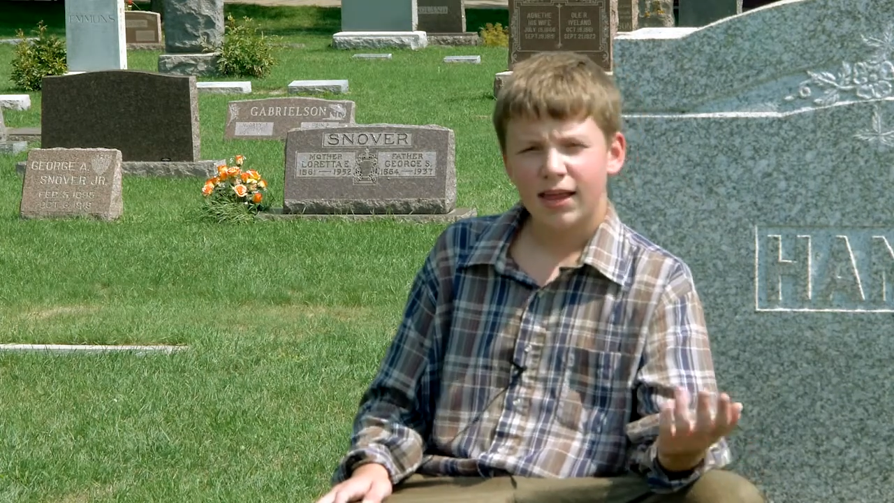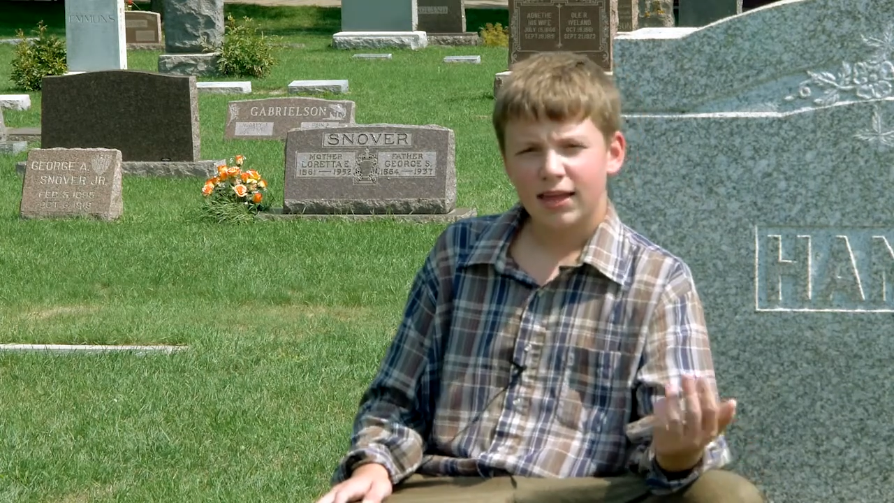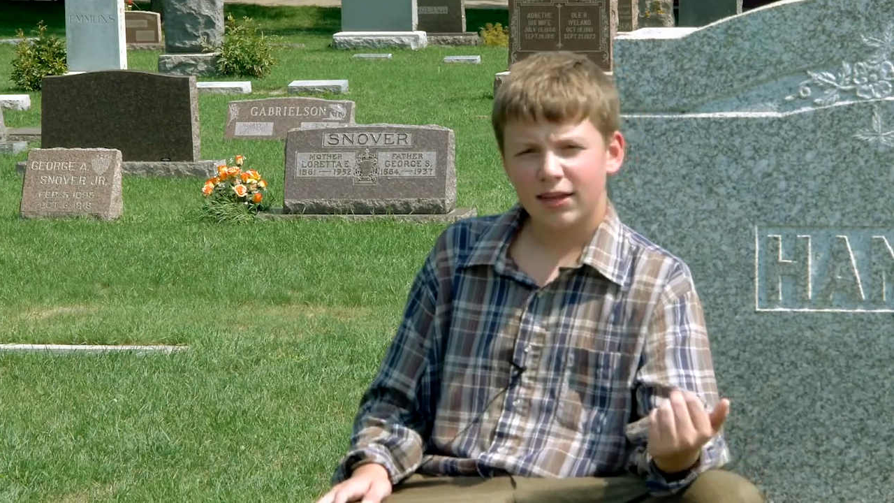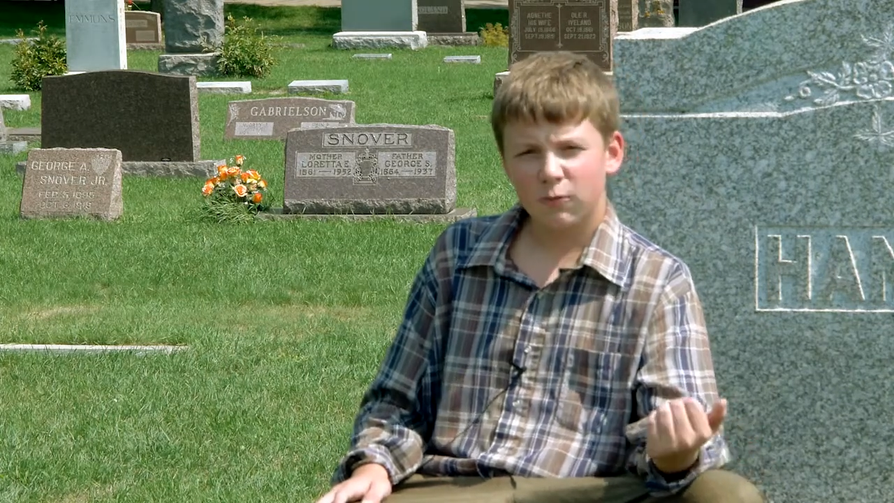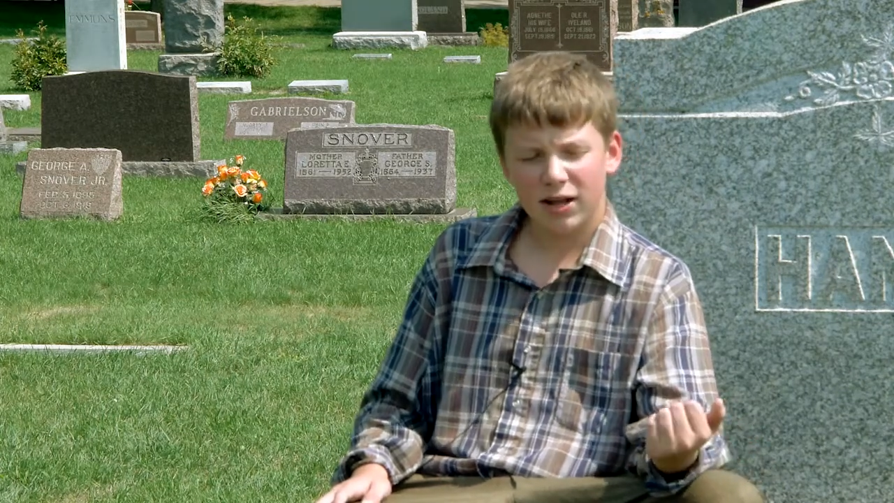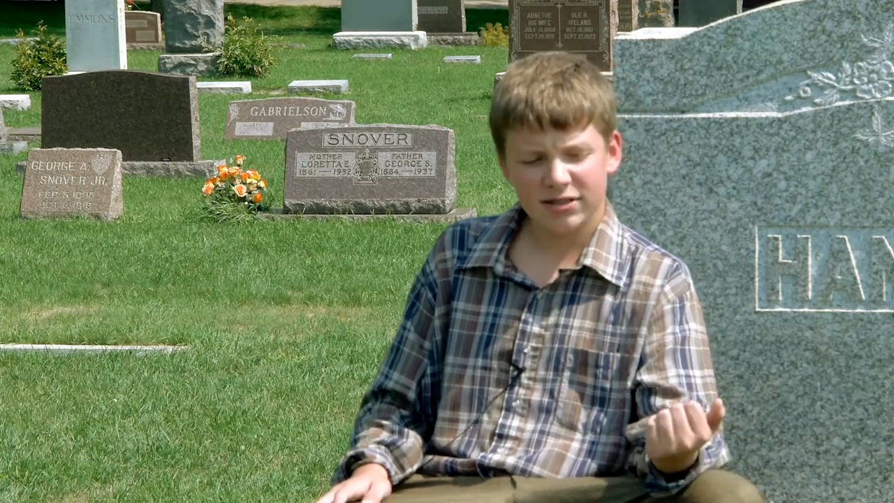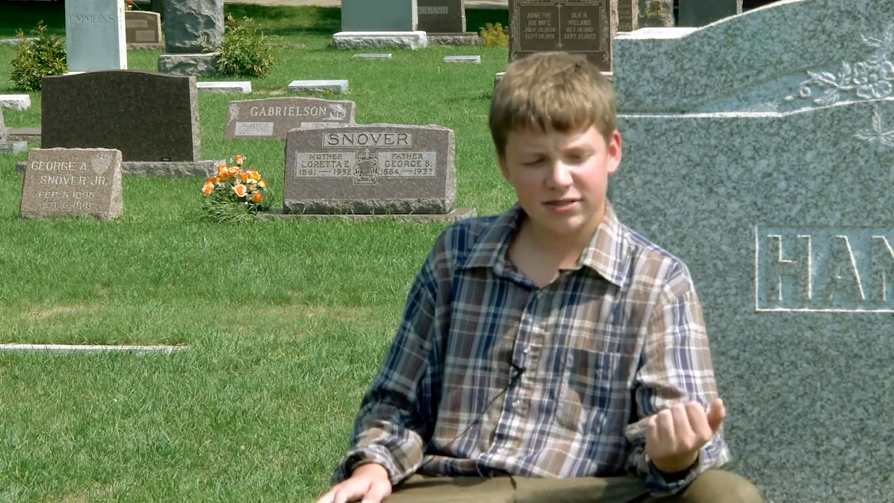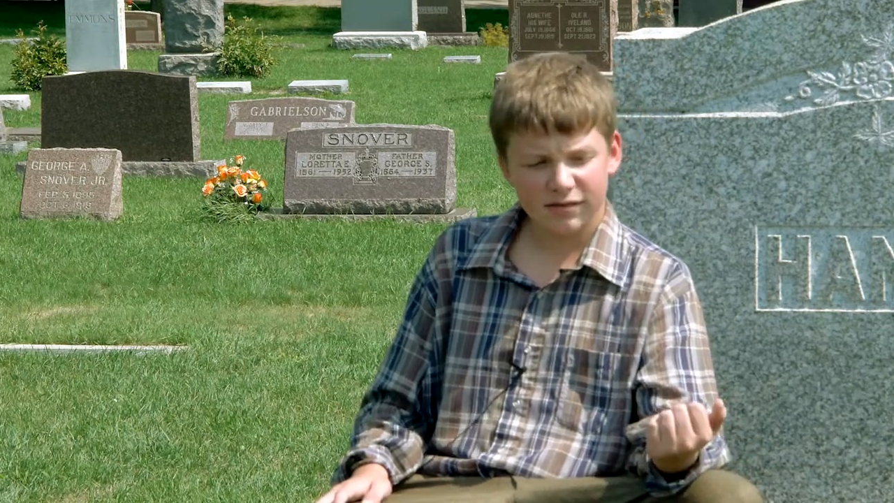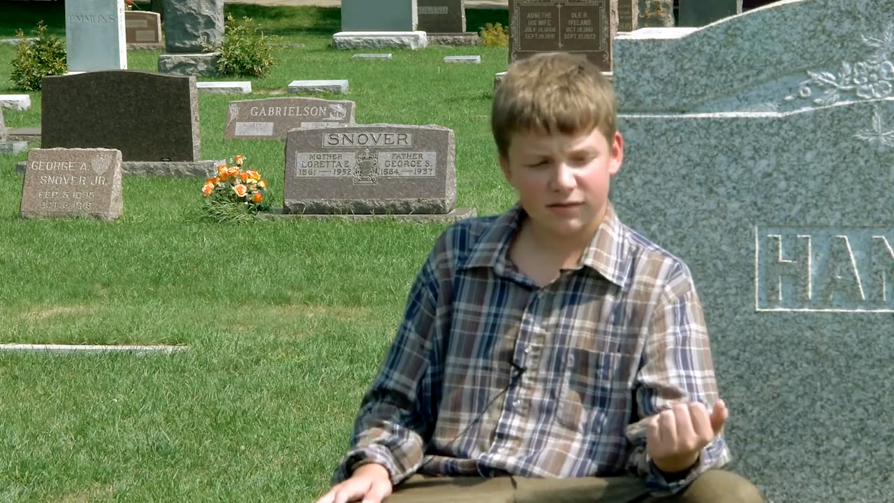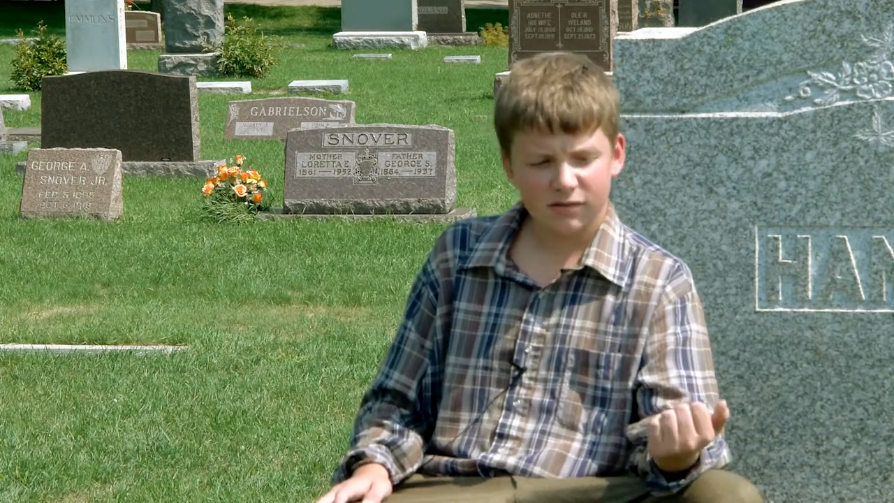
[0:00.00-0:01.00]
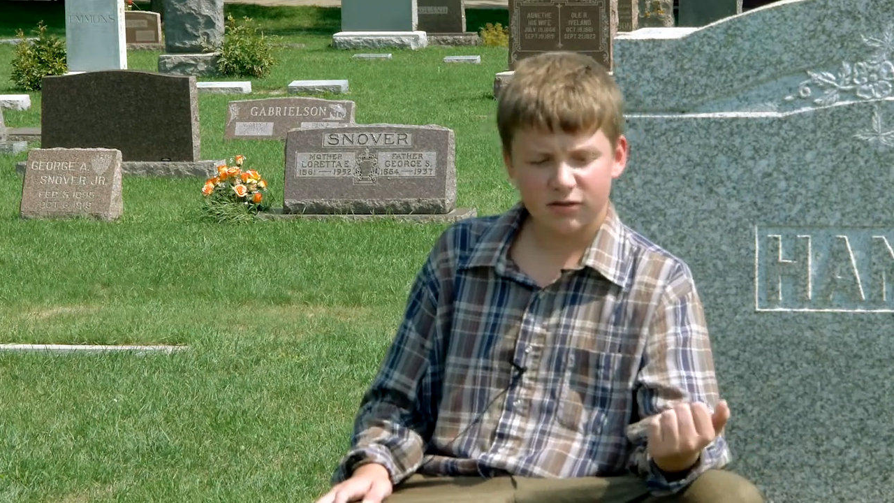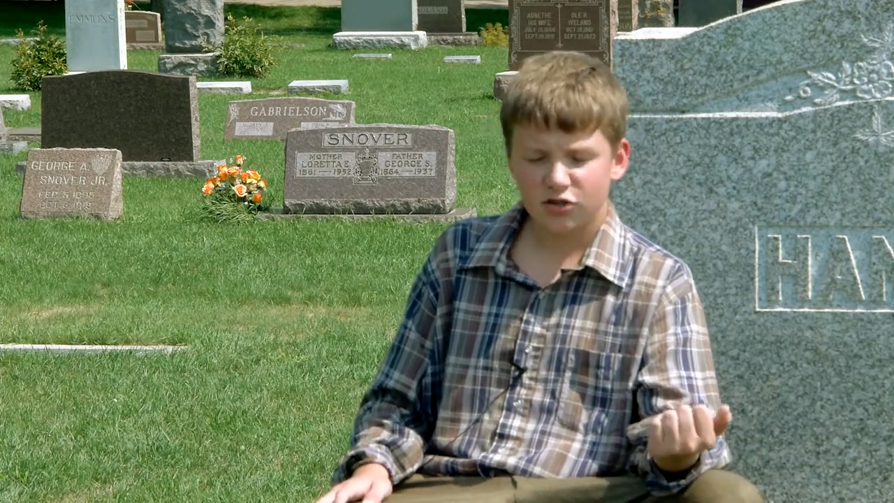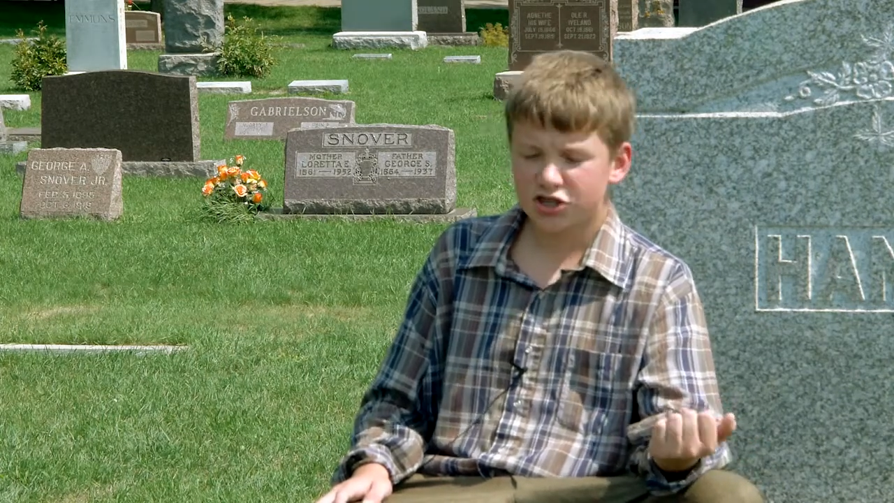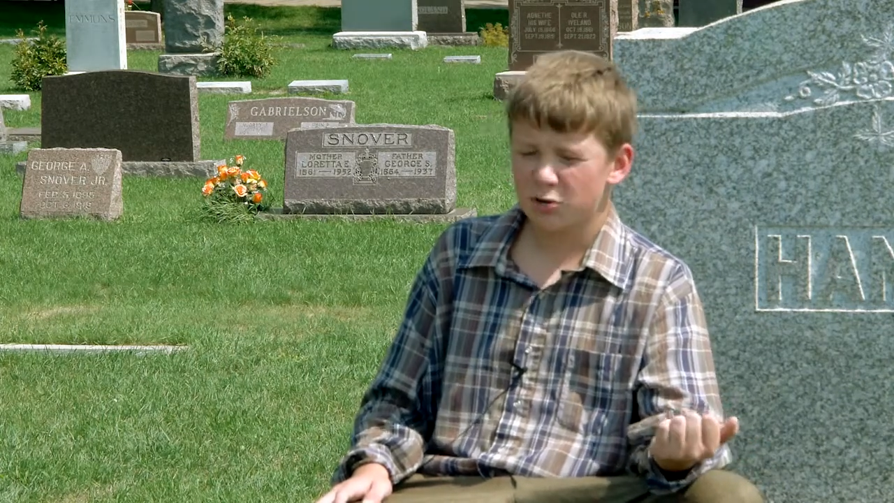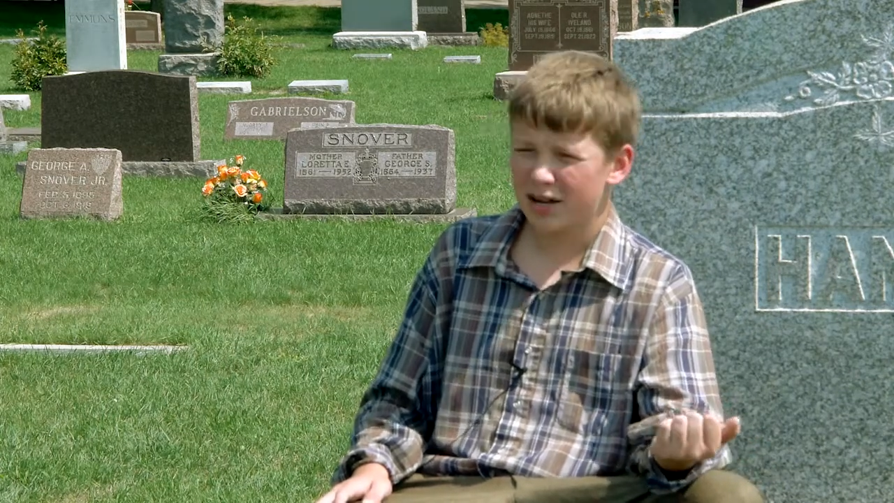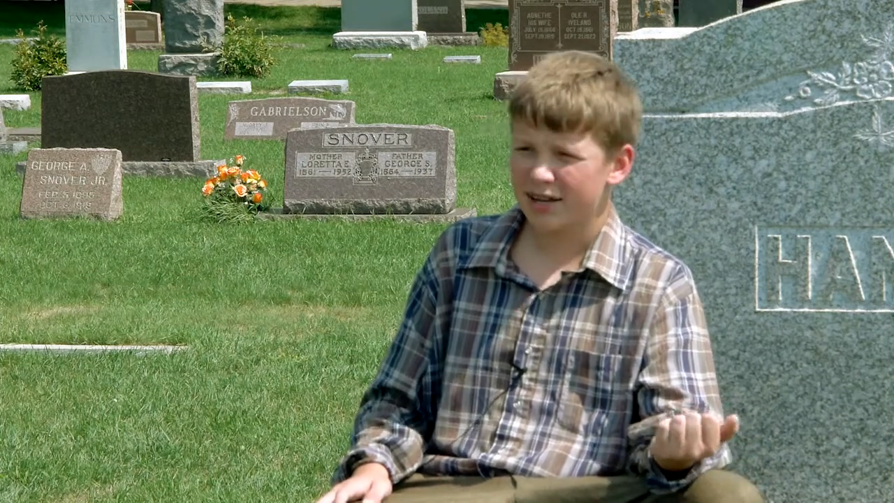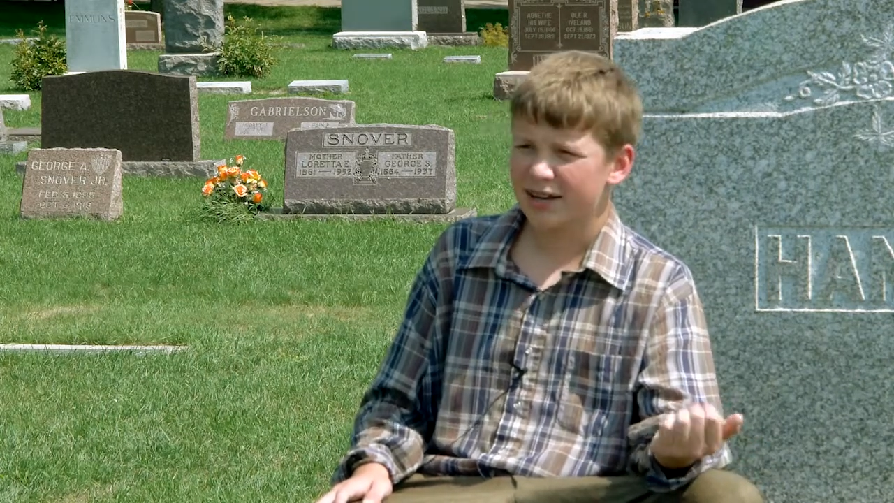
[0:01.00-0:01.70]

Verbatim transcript: he went, she went